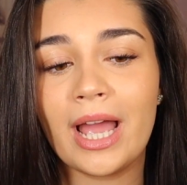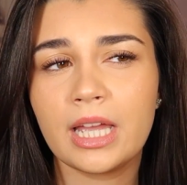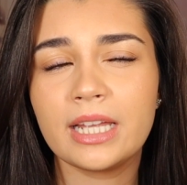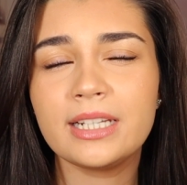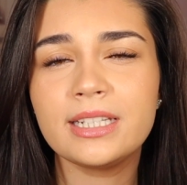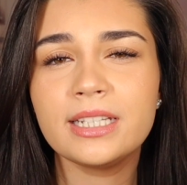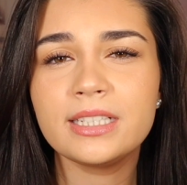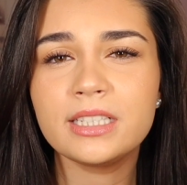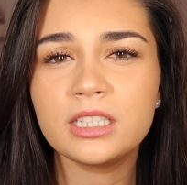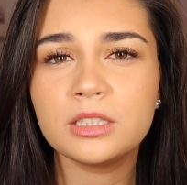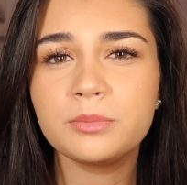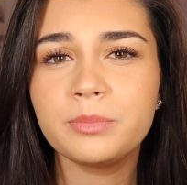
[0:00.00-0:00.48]
And
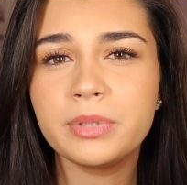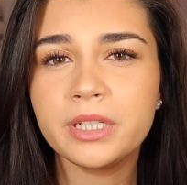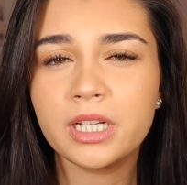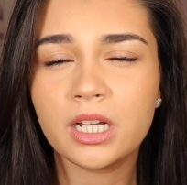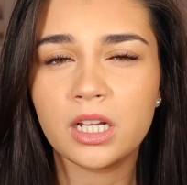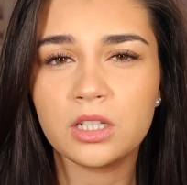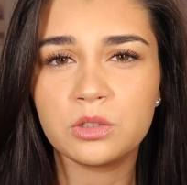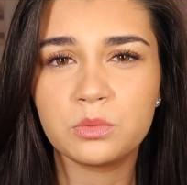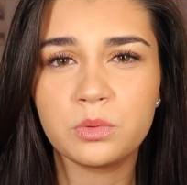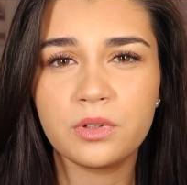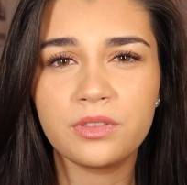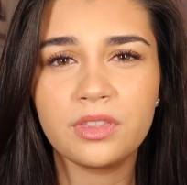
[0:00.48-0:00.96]
this is
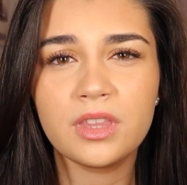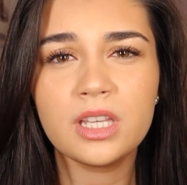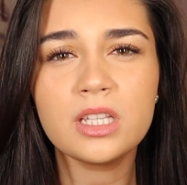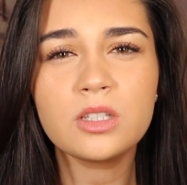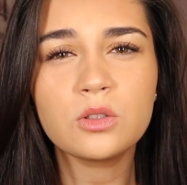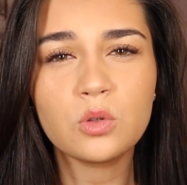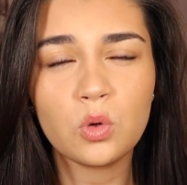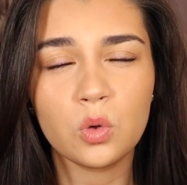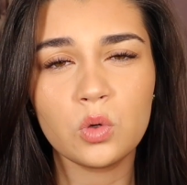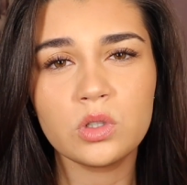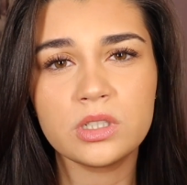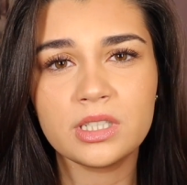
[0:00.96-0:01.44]
because with these
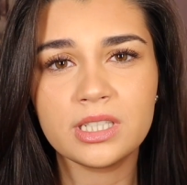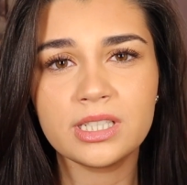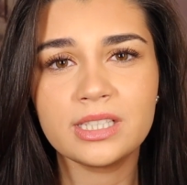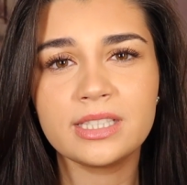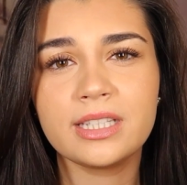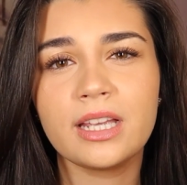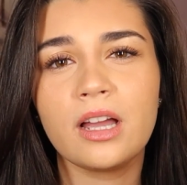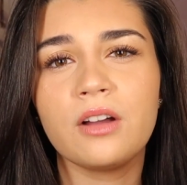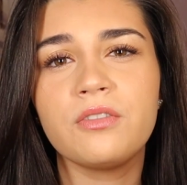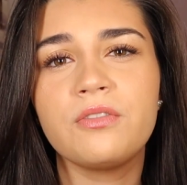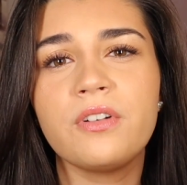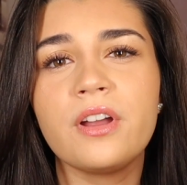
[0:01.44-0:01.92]
courses,
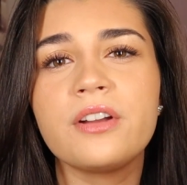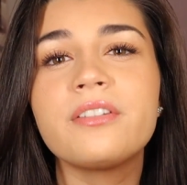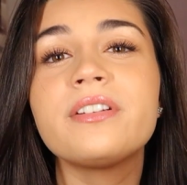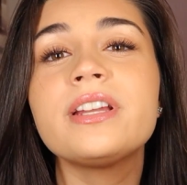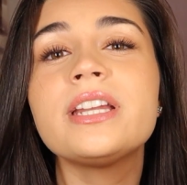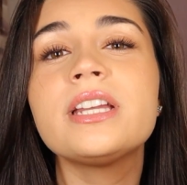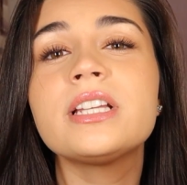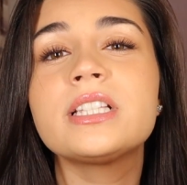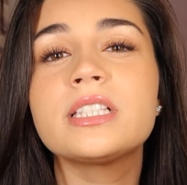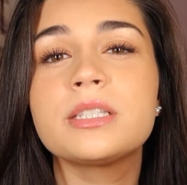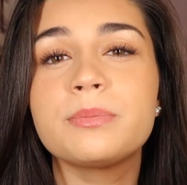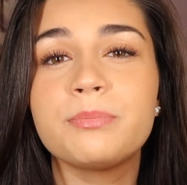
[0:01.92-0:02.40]
they are
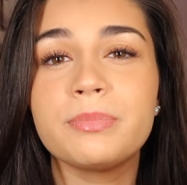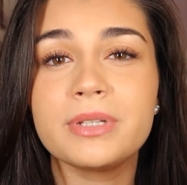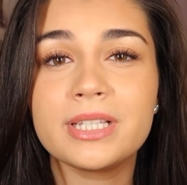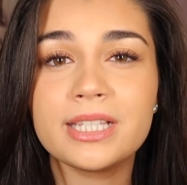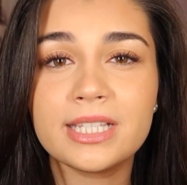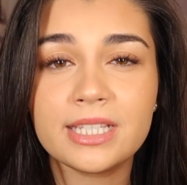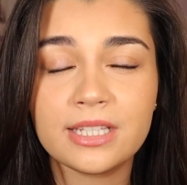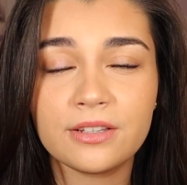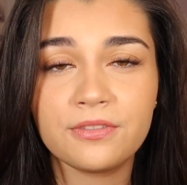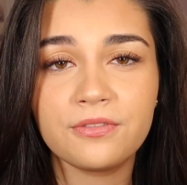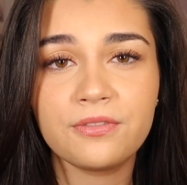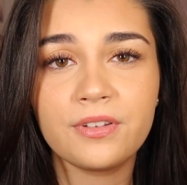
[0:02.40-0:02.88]
very
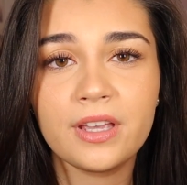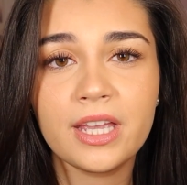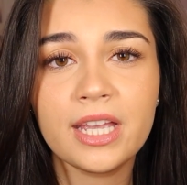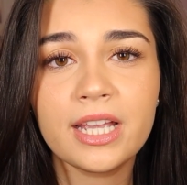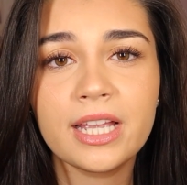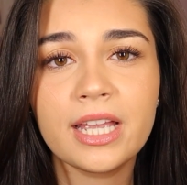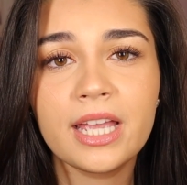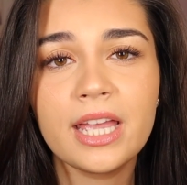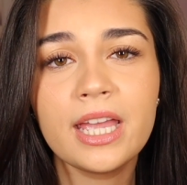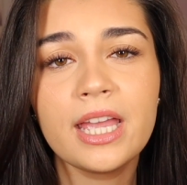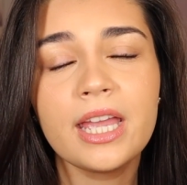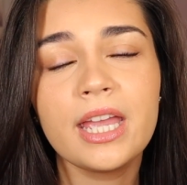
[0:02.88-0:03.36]

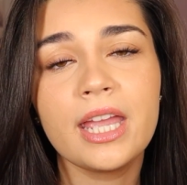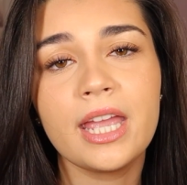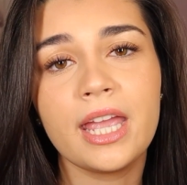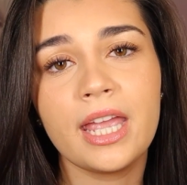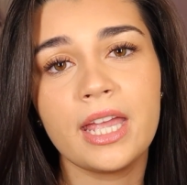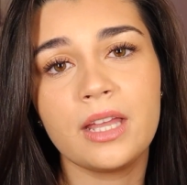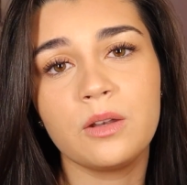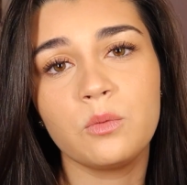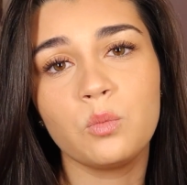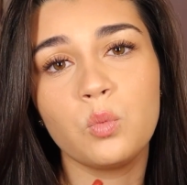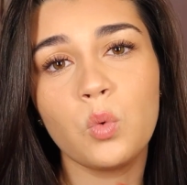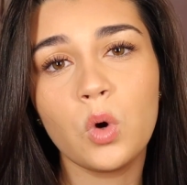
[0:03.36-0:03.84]
specific
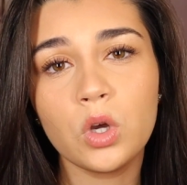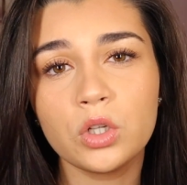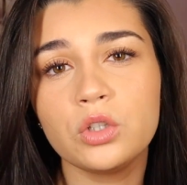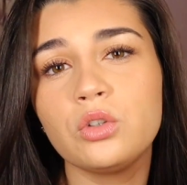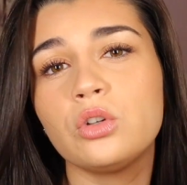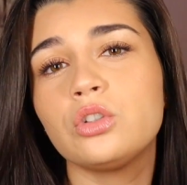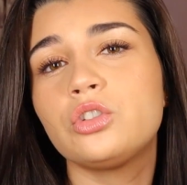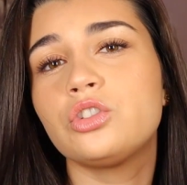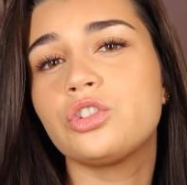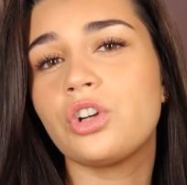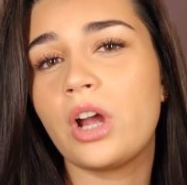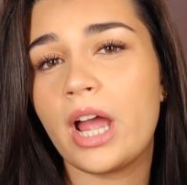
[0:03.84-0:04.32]
in what
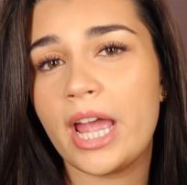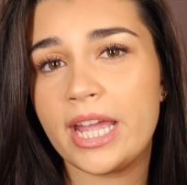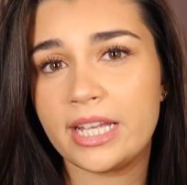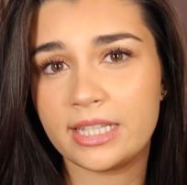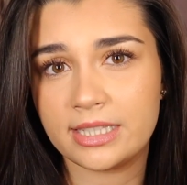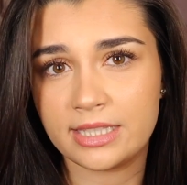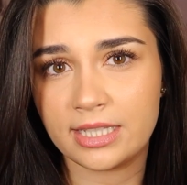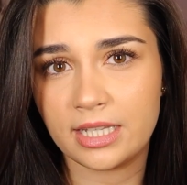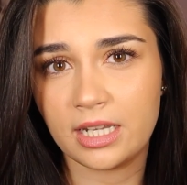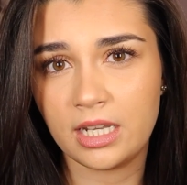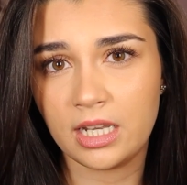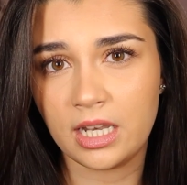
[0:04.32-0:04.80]
you're trying
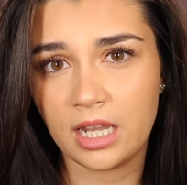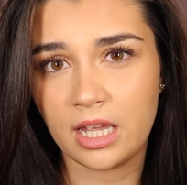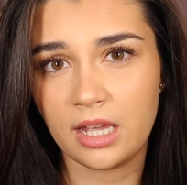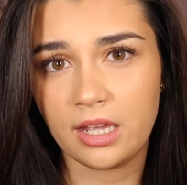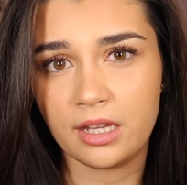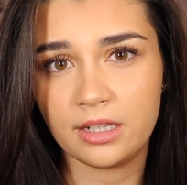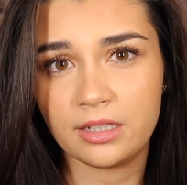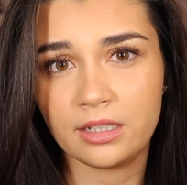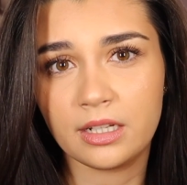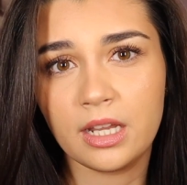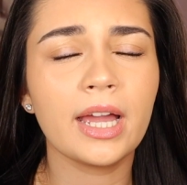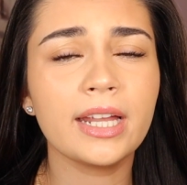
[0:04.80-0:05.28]
to
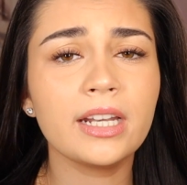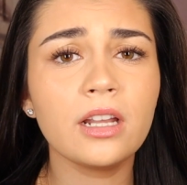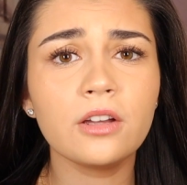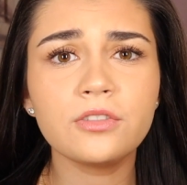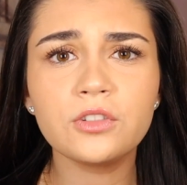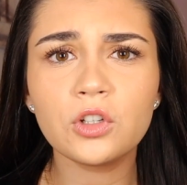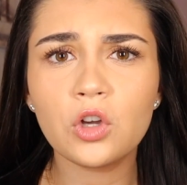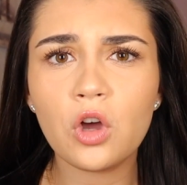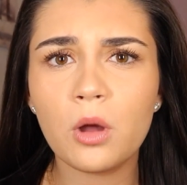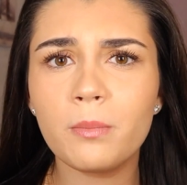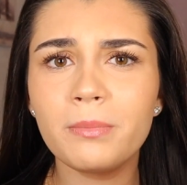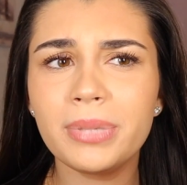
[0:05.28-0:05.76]
learn. And
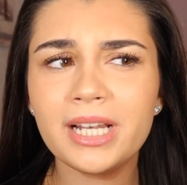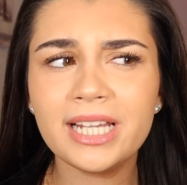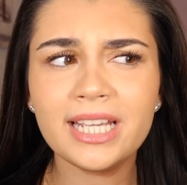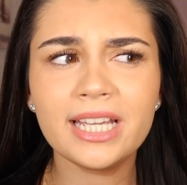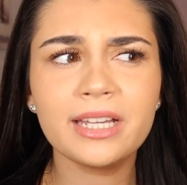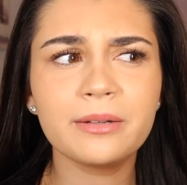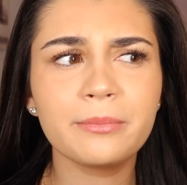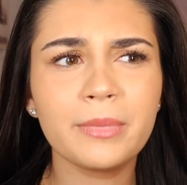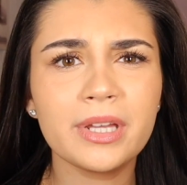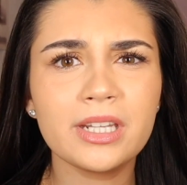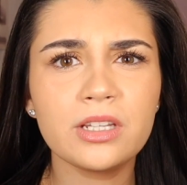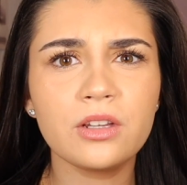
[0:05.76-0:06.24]
after
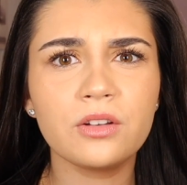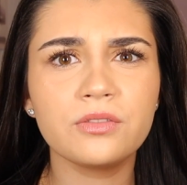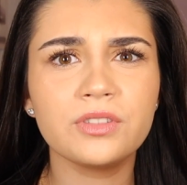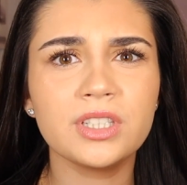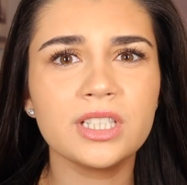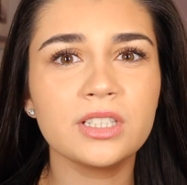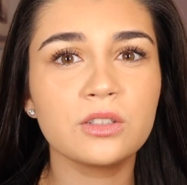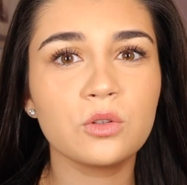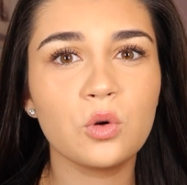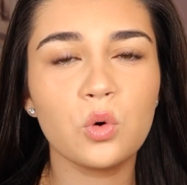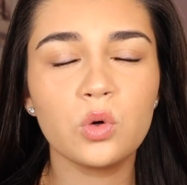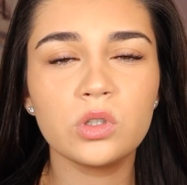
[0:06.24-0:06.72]
completing many of
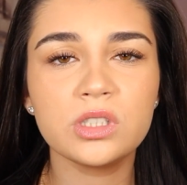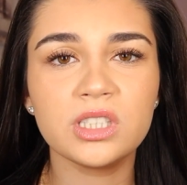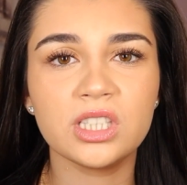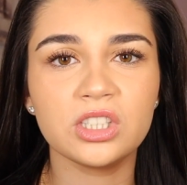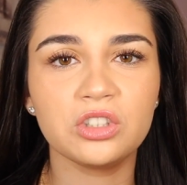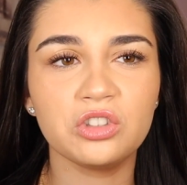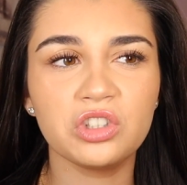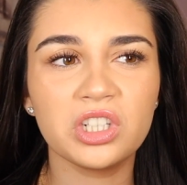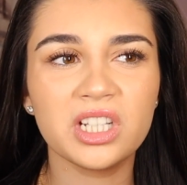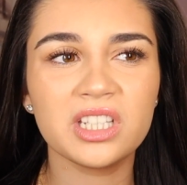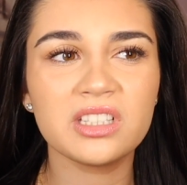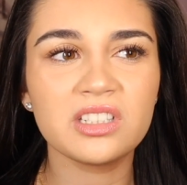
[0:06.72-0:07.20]
these courses,
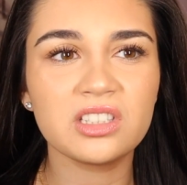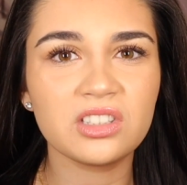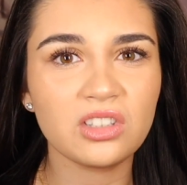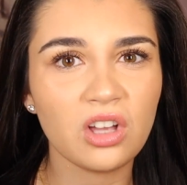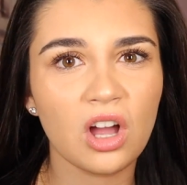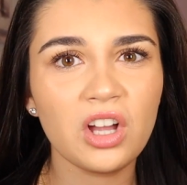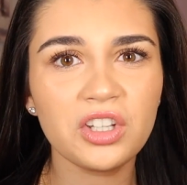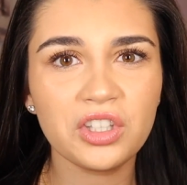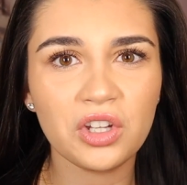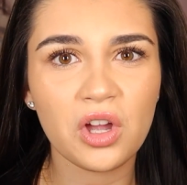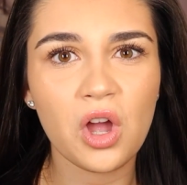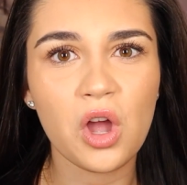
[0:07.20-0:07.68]
you can
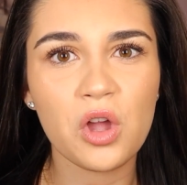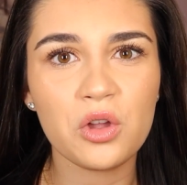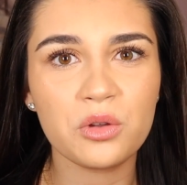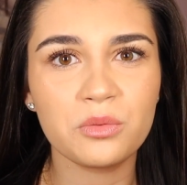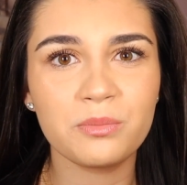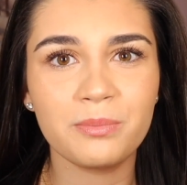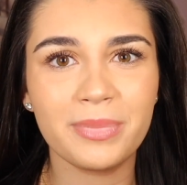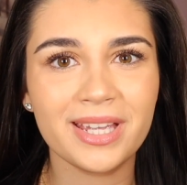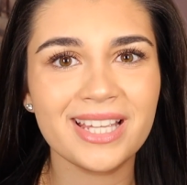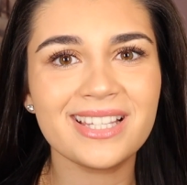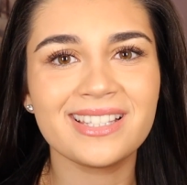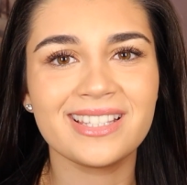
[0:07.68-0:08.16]
start your own
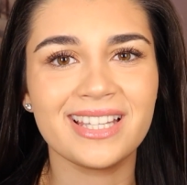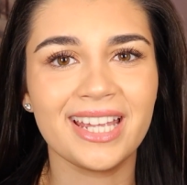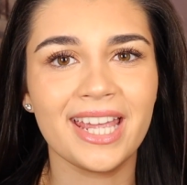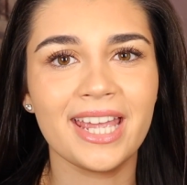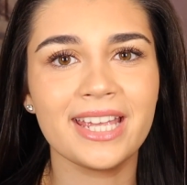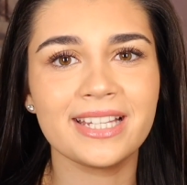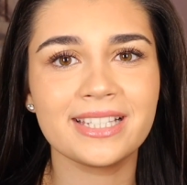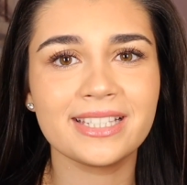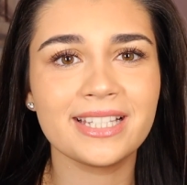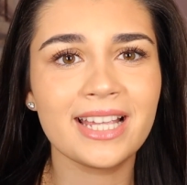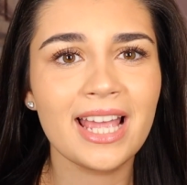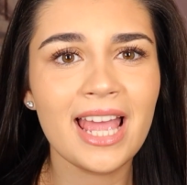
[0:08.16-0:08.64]

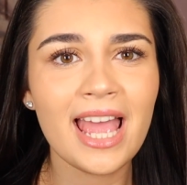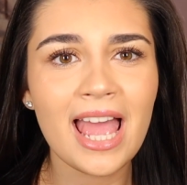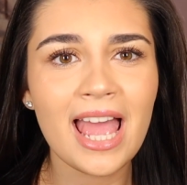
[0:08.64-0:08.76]
business